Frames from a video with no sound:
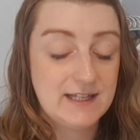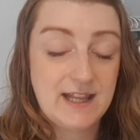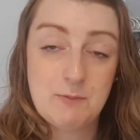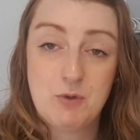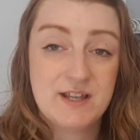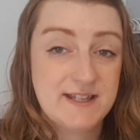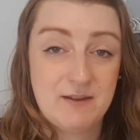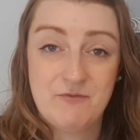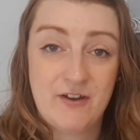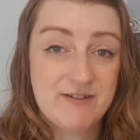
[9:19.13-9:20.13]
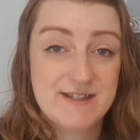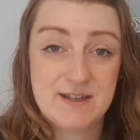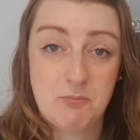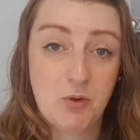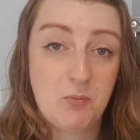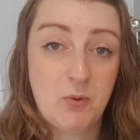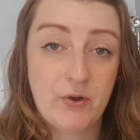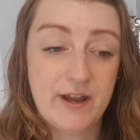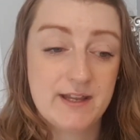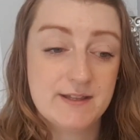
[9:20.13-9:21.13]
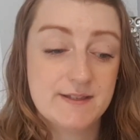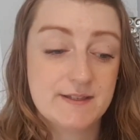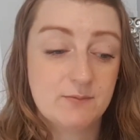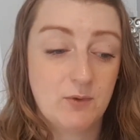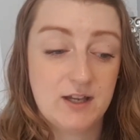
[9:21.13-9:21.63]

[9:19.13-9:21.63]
they might seem very simple points